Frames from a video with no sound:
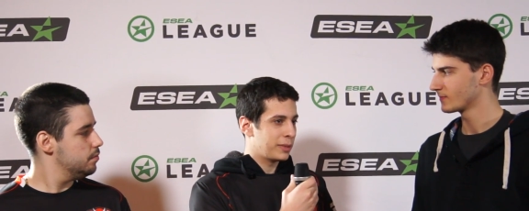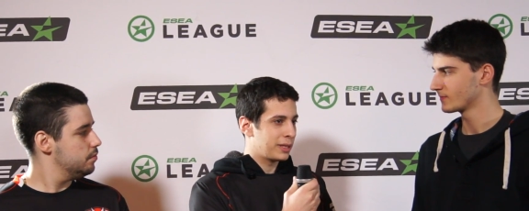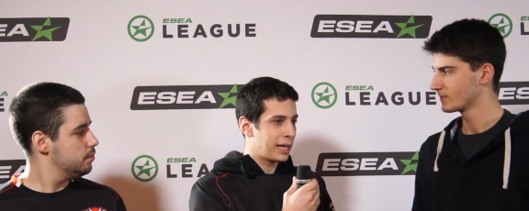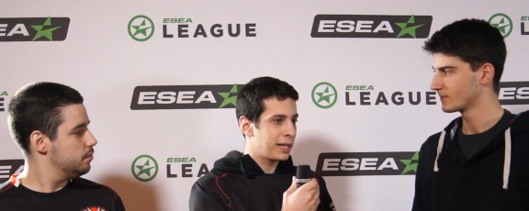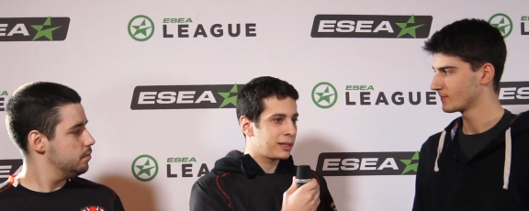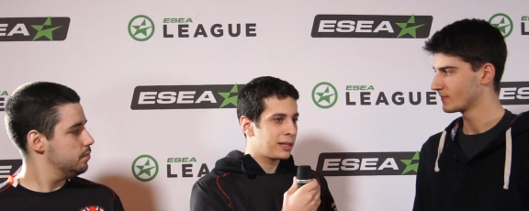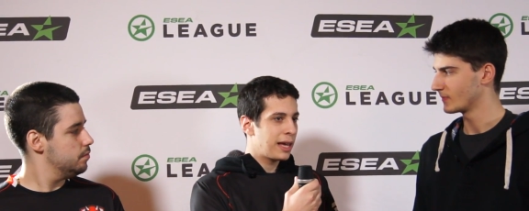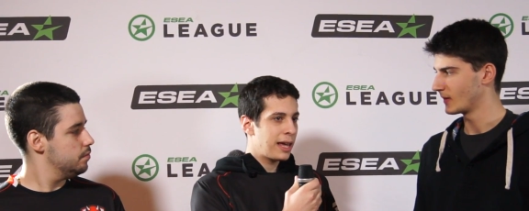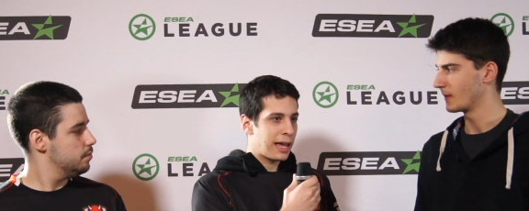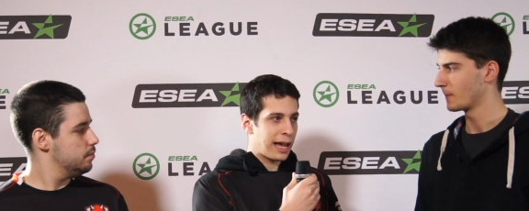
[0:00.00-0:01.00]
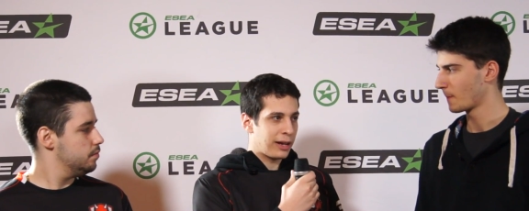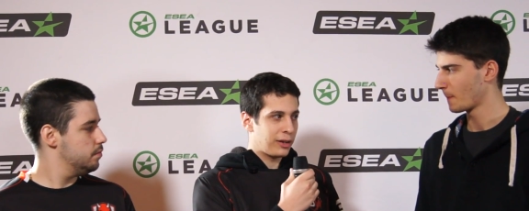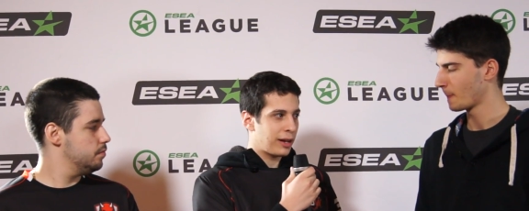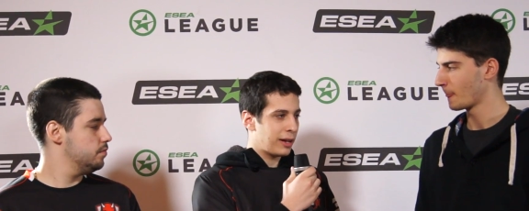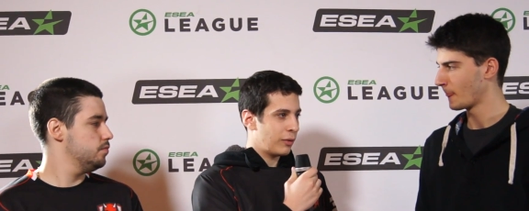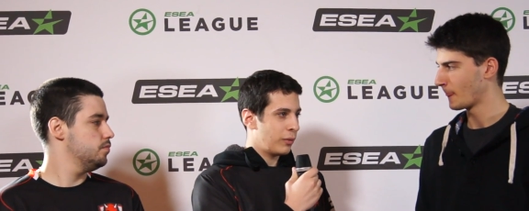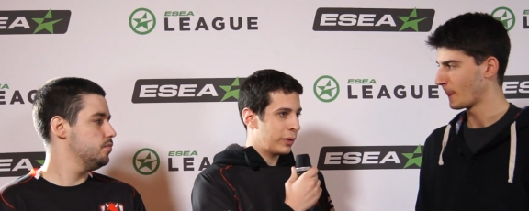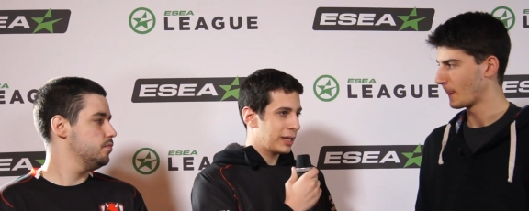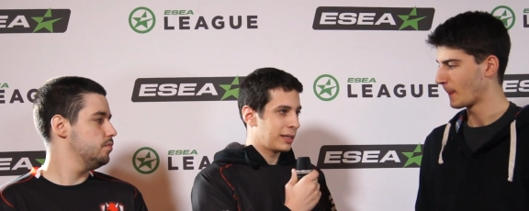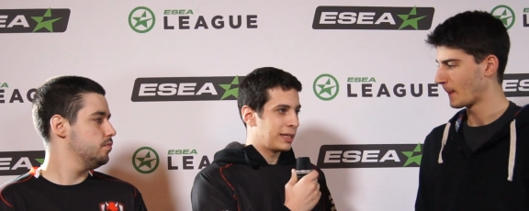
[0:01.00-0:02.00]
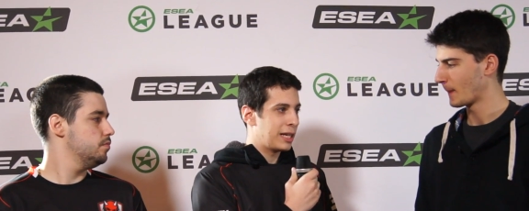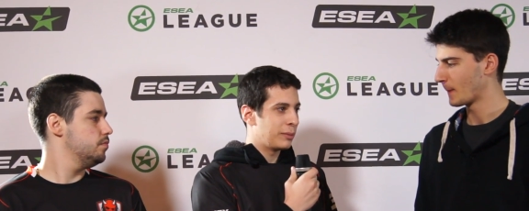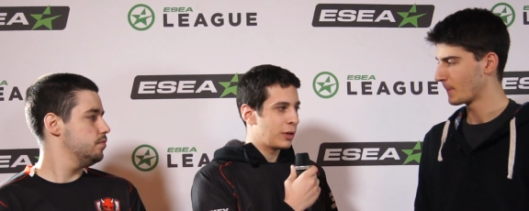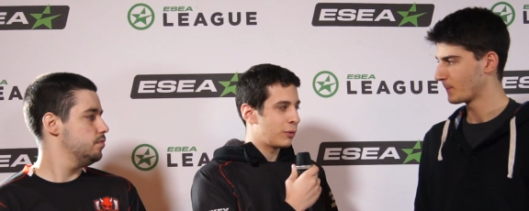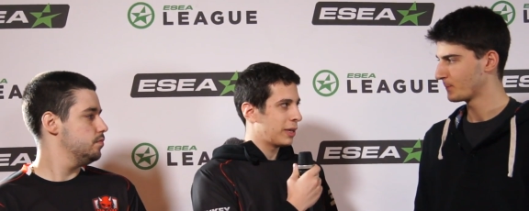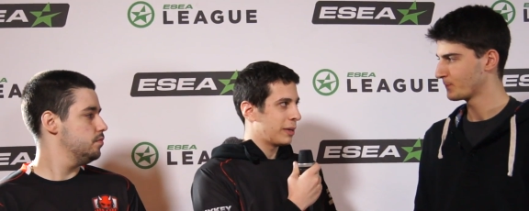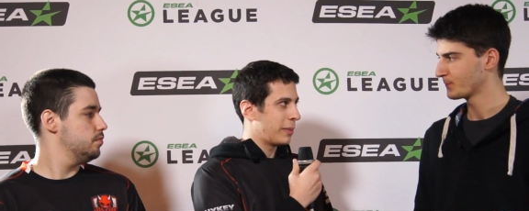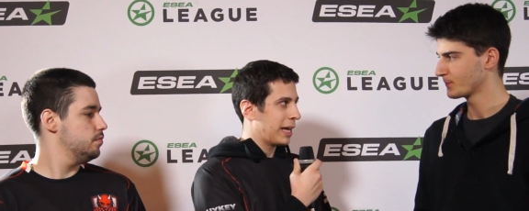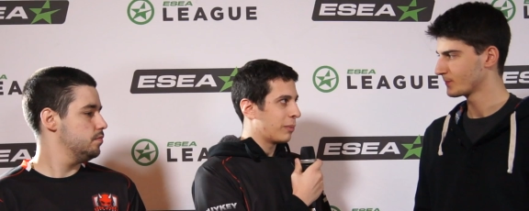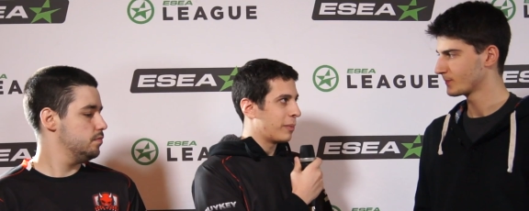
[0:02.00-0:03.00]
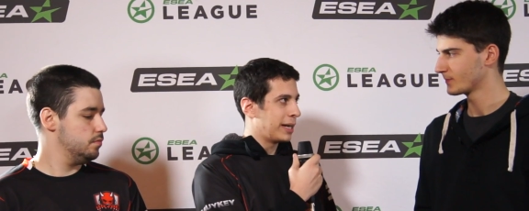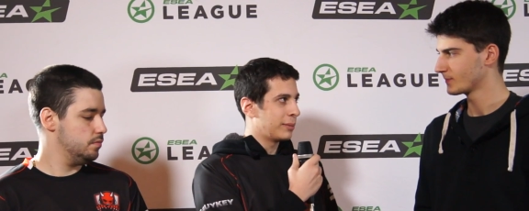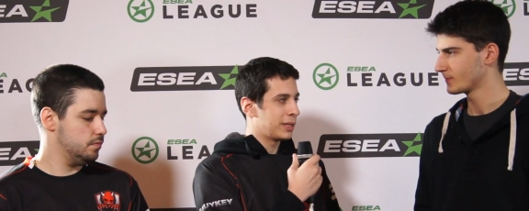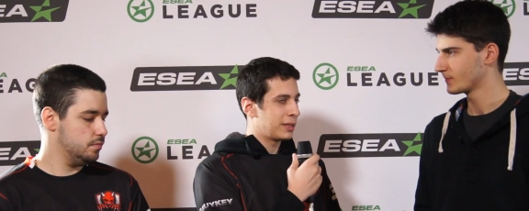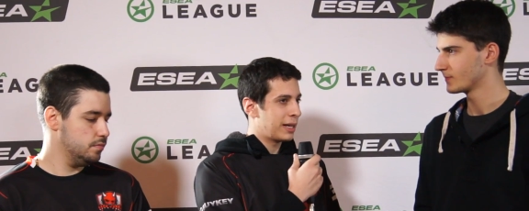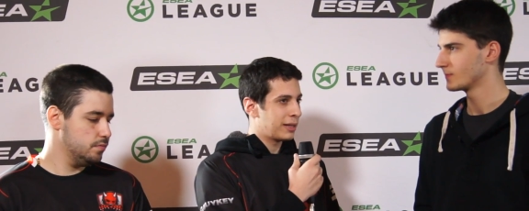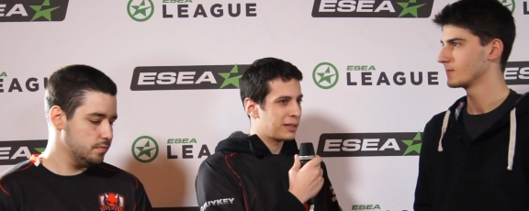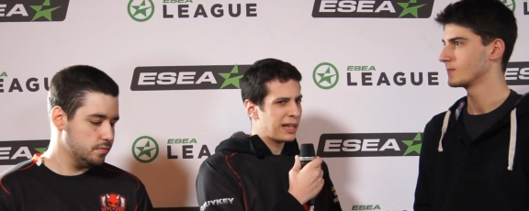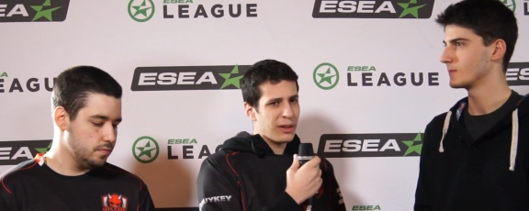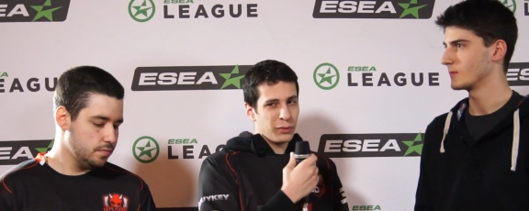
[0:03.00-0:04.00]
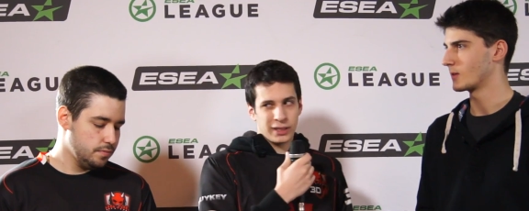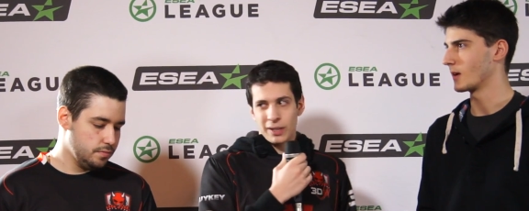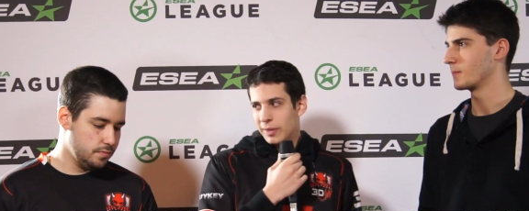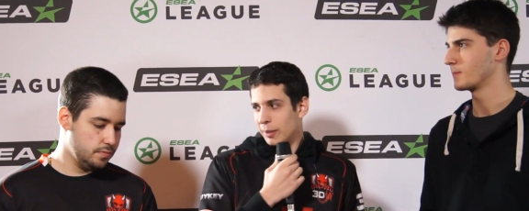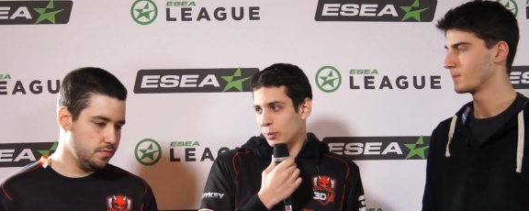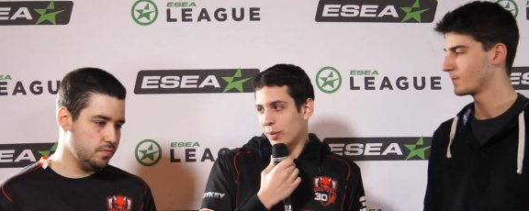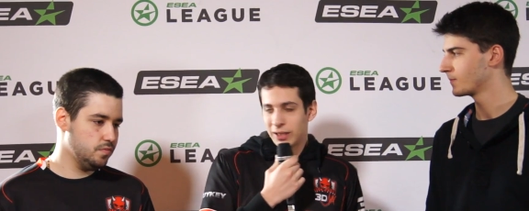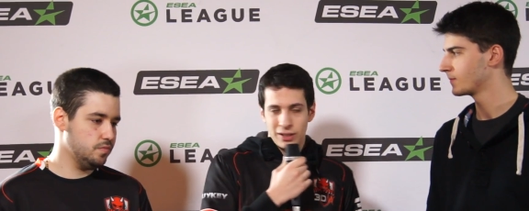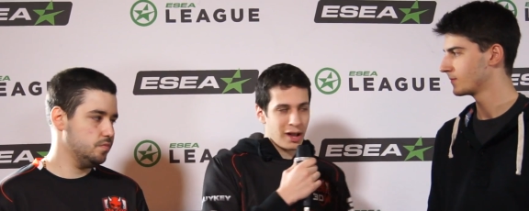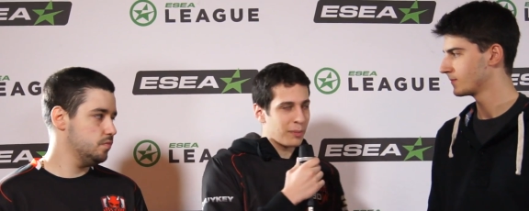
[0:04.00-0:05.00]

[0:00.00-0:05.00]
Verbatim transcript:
Speaker 1: Yeah. And we as a team don't really make many mistakes. We sometimes play sloppy, but